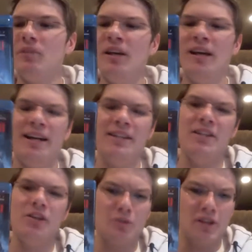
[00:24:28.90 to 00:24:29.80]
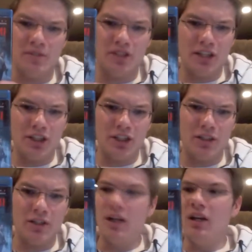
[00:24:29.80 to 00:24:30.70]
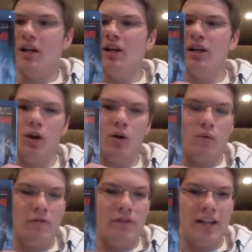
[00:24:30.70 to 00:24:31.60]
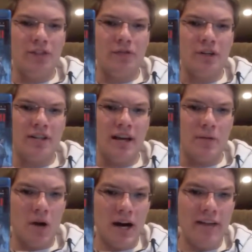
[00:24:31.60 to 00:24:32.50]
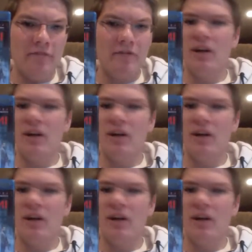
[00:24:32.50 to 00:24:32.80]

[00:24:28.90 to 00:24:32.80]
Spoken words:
And it deals with obsession, revenge for a dead wife.